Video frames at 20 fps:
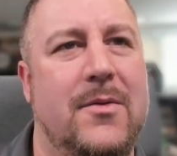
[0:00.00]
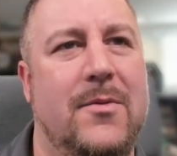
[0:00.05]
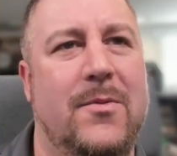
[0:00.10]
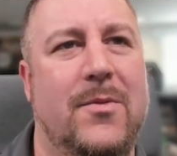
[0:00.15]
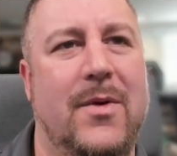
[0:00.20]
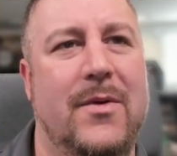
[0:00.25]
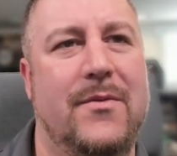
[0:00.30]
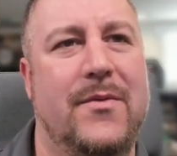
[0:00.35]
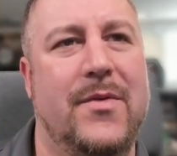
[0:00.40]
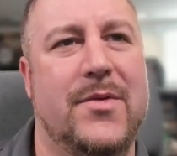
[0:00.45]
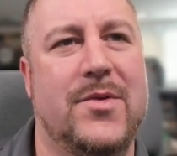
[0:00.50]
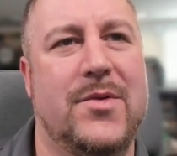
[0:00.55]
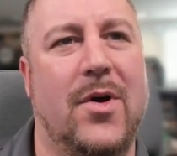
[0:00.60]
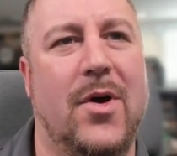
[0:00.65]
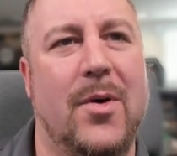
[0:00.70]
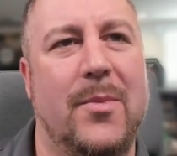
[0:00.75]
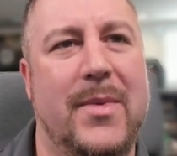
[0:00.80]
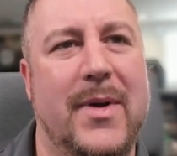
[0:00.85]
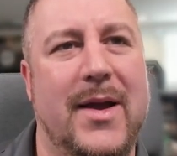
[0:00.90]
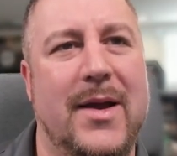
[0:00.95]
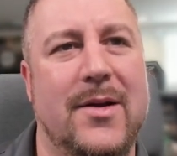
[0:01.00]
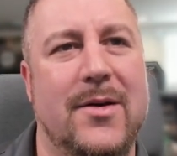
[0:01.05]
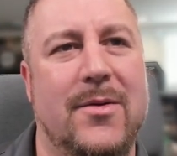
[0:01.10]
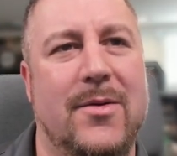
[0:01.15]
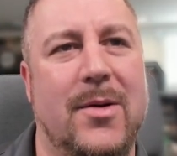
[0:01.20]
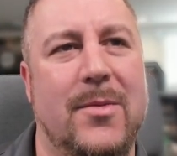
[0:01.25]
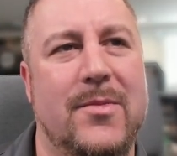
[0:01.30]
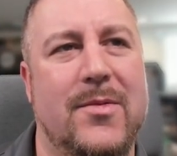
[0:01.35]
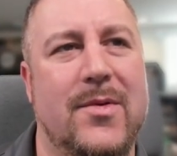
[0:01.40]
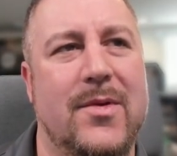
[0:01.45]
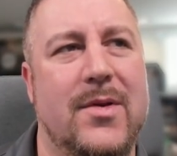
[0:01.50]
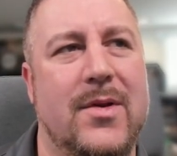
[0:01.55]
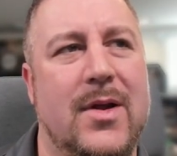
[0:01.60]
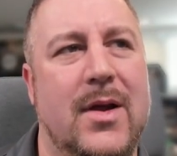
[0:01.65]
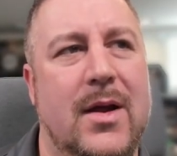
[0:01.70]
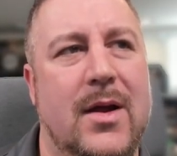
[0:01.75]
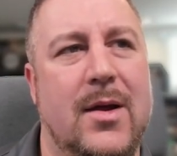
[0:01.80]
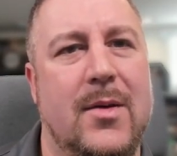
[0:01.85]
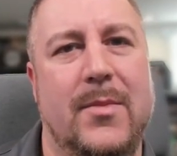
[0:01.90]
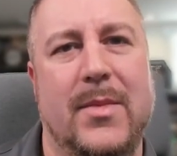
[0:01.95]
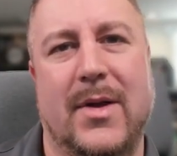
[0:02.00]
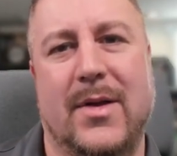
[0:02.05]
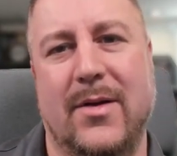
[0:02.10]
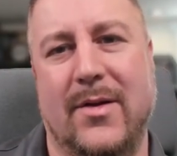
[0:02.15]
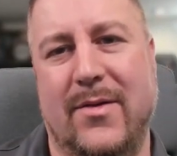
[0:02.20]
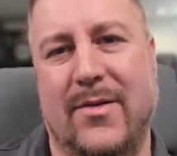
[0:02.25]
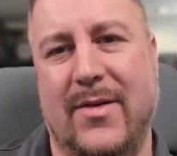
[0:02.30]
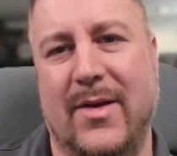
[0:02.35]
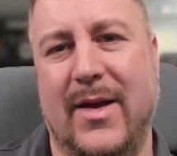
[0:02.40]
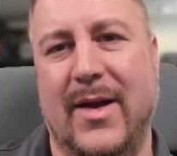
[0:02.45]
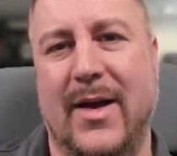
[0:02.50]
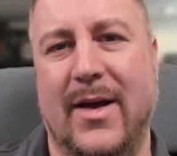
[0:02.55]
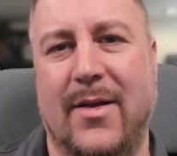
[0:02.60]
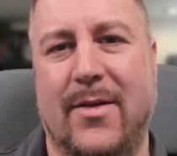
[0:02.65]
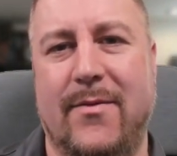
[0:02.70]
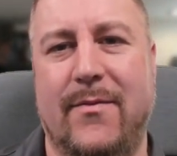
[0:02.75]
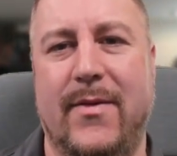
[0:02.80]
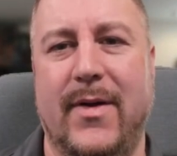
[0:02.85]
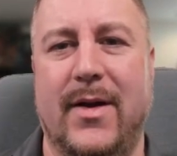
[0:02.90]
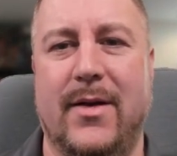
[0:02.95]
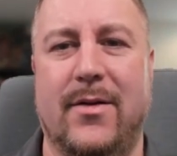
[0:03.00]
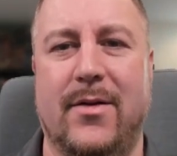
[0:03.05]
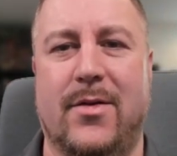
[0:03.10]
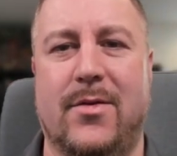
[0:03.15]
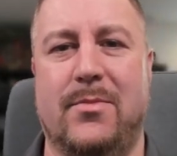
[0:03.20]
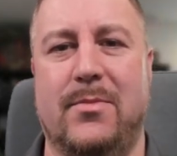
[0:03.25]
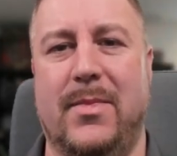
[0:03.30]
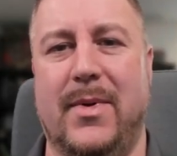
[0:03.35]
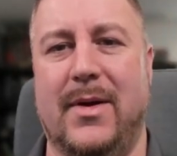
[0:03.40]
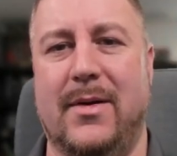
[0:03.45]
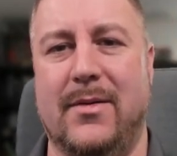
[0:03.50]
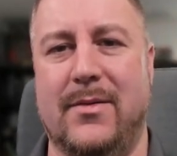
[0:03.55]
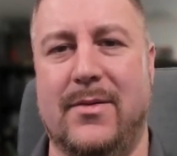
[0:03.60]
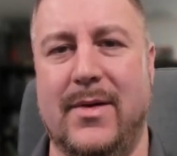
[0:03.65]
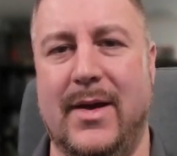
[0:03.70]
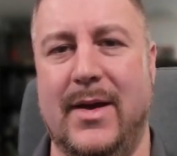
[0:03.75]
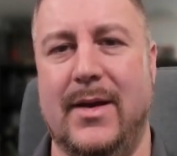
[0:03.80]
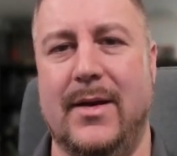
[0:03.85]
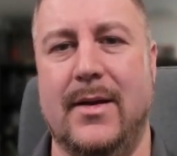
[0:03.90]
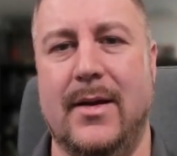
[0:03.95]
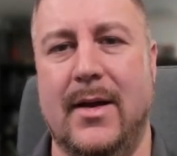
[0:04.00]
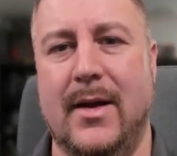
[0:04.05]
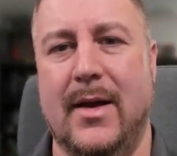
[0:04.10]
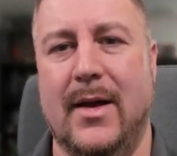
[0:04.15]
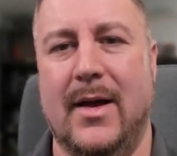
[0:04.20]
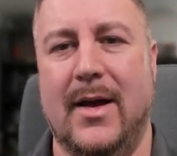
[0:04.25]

with the torpedo option, because she has Fearless built in.